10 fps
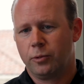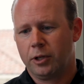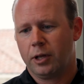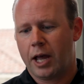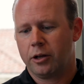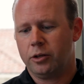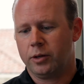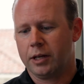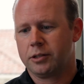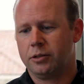really how you
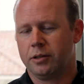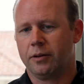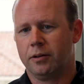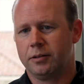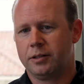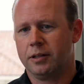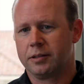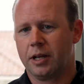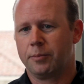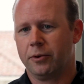get to the
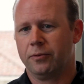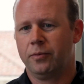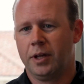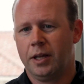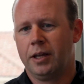step of